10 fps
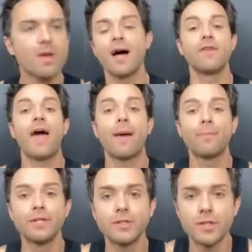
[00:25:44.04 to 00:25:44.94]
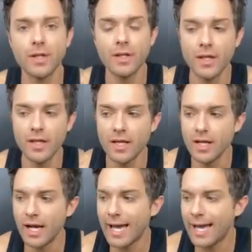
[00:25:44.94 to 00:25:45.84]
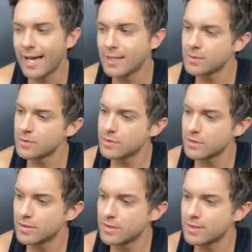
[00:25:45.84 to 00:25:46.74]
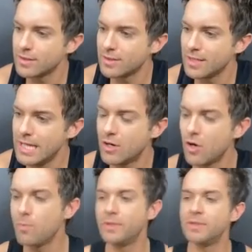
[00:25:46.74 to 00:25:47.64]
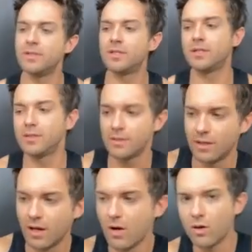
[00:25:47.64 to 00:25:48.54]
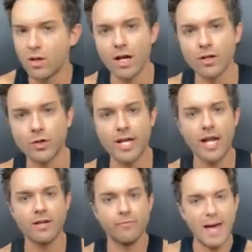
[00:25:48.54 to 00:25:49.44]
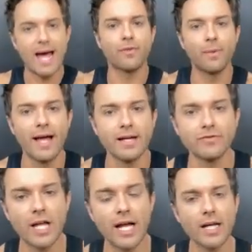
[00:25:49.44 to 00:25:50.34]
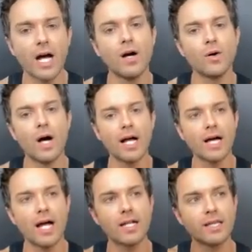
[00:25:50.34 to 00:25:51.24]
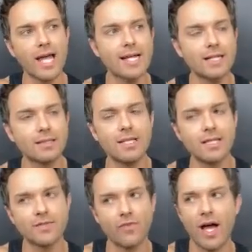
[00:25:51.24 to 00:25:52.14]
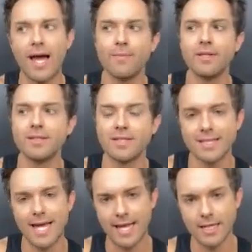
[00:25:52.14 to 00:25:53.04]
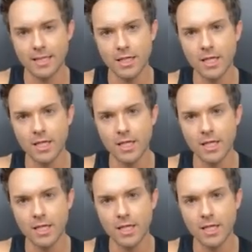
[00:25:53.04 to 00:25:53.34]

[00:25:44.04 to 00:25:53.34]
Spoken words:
kind of happened. And it opened a whole kind of creative pathway of like, oh, I kind of like this vibe instead.